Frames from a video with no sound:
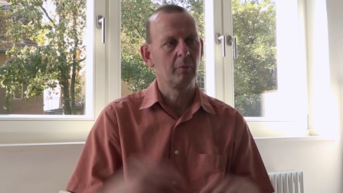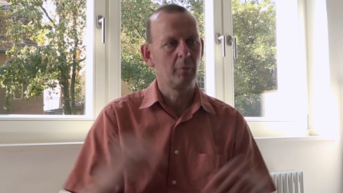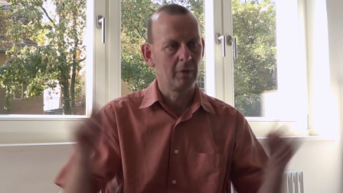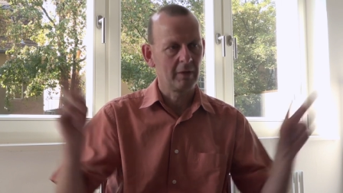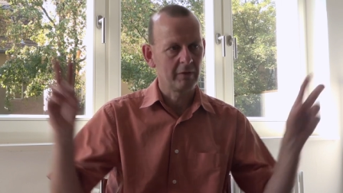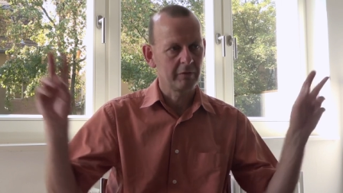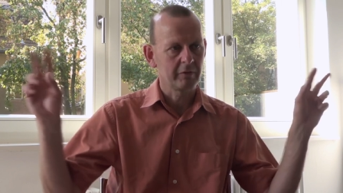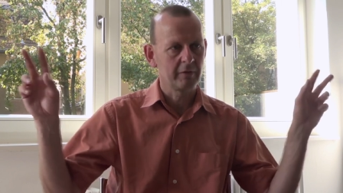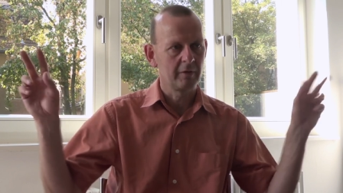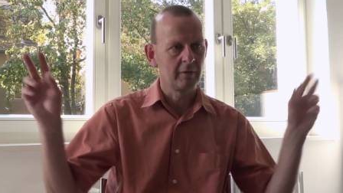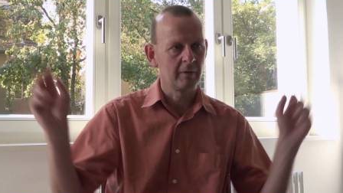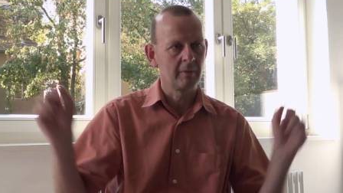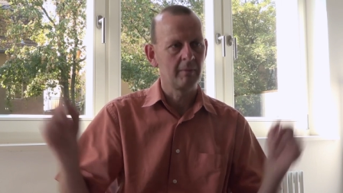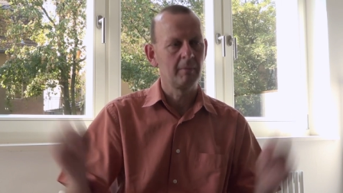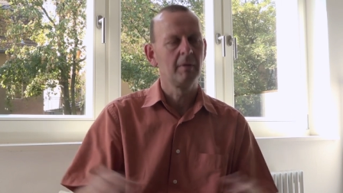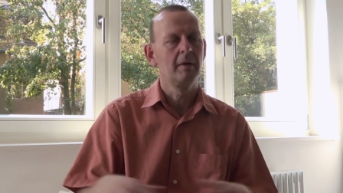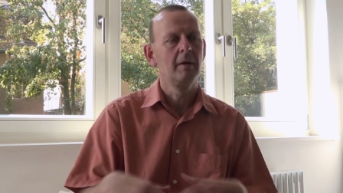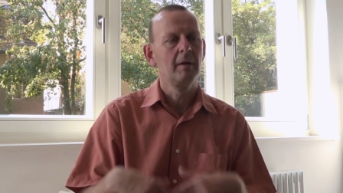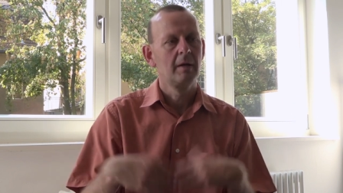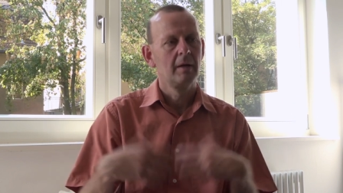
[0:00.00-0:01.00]

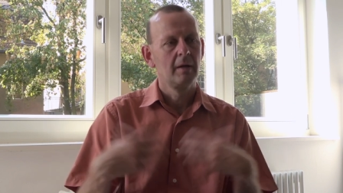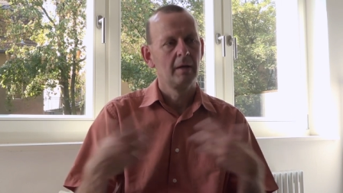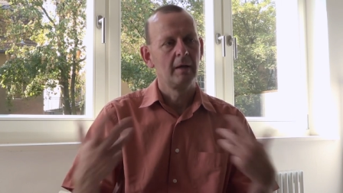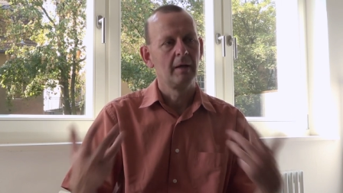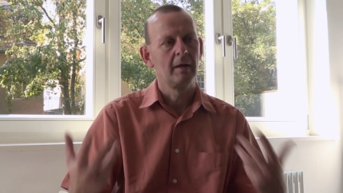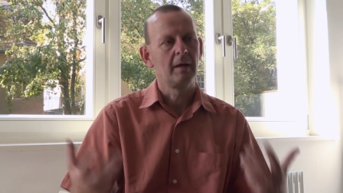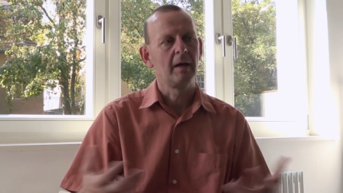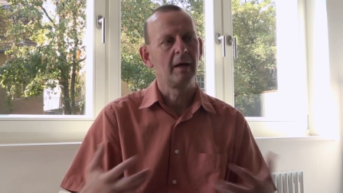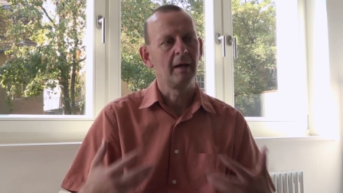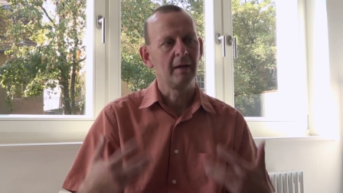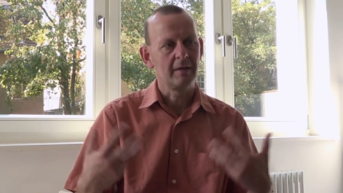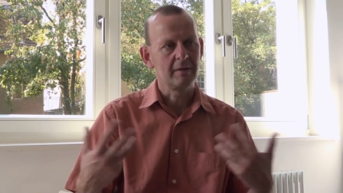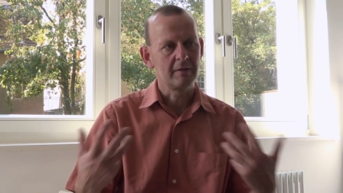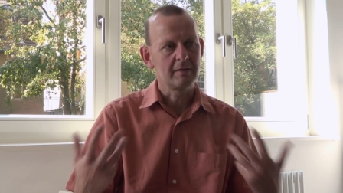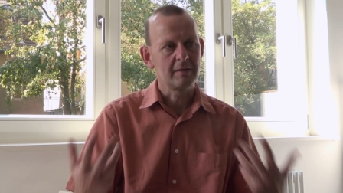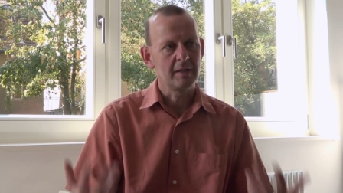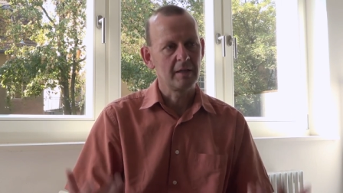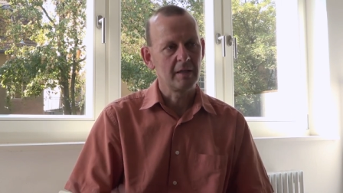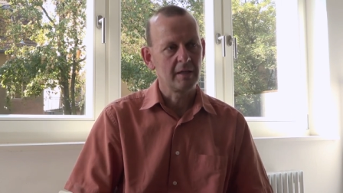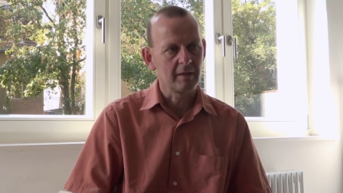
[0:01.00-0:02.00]
Western
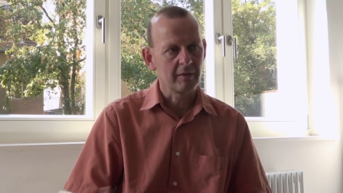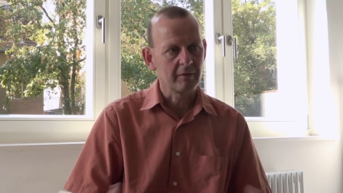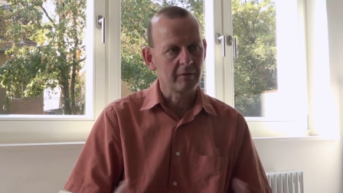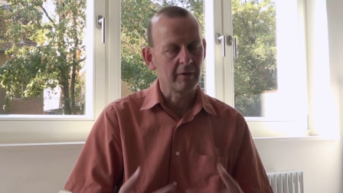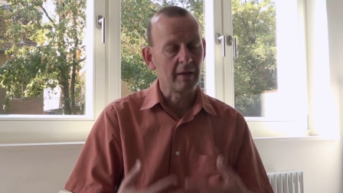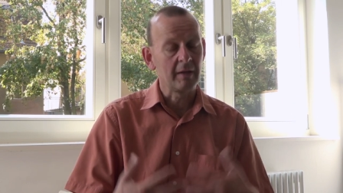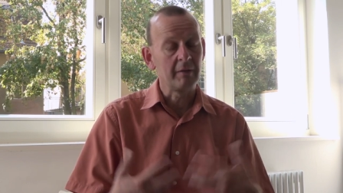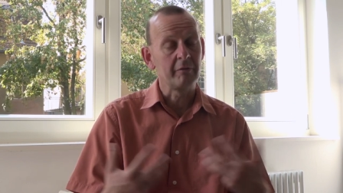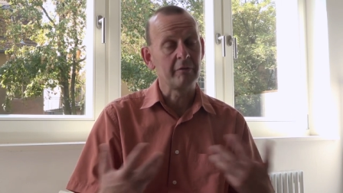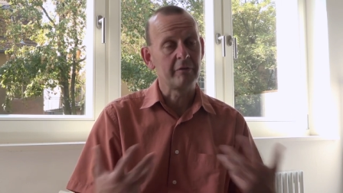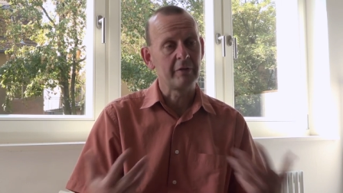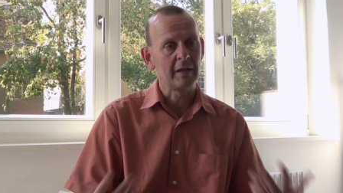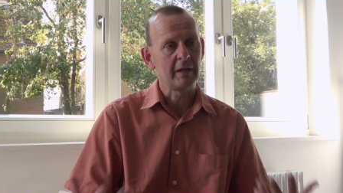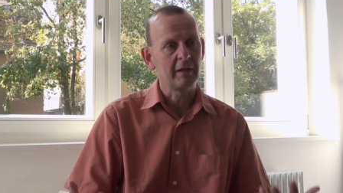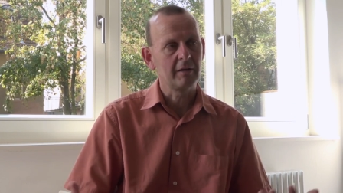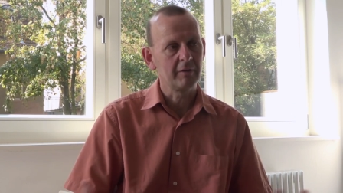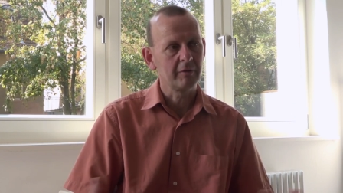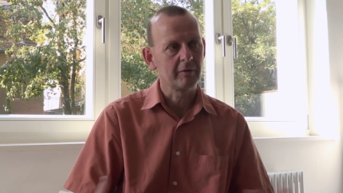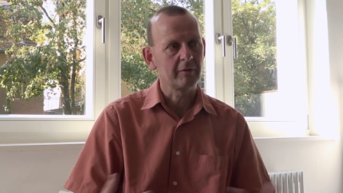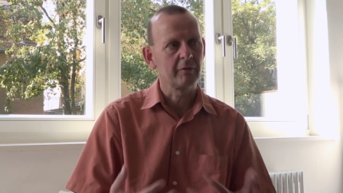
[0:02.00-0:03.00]
ideas and
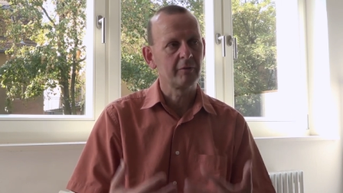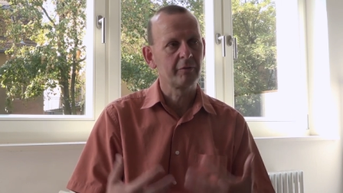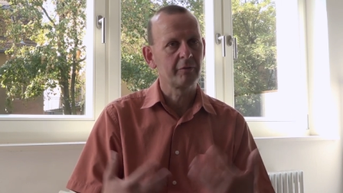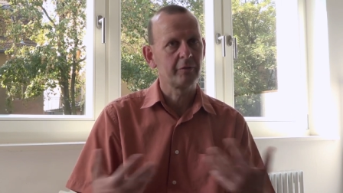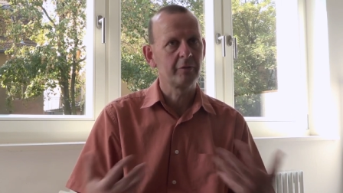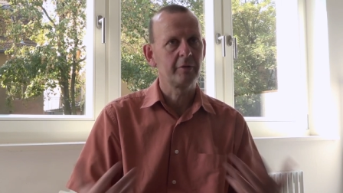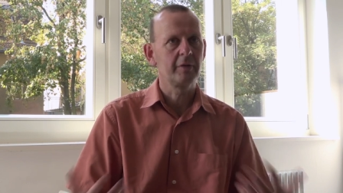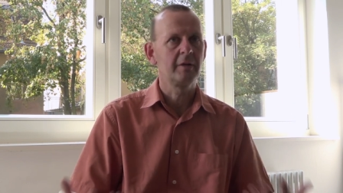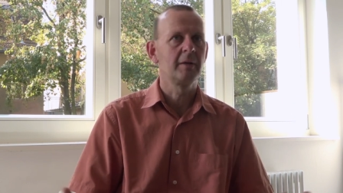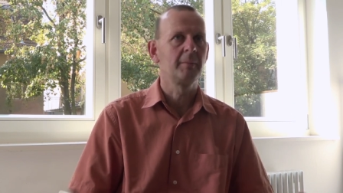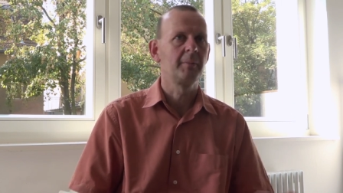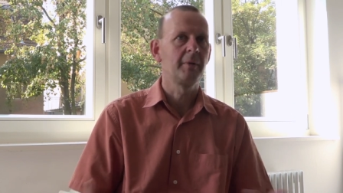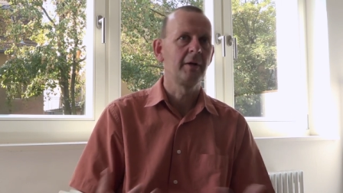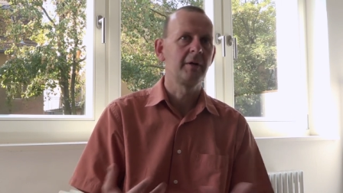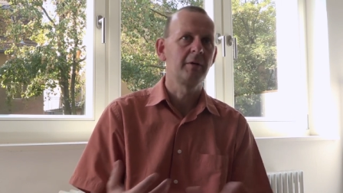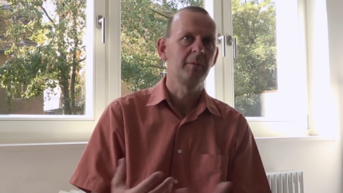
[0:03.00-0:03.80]
values of freedom and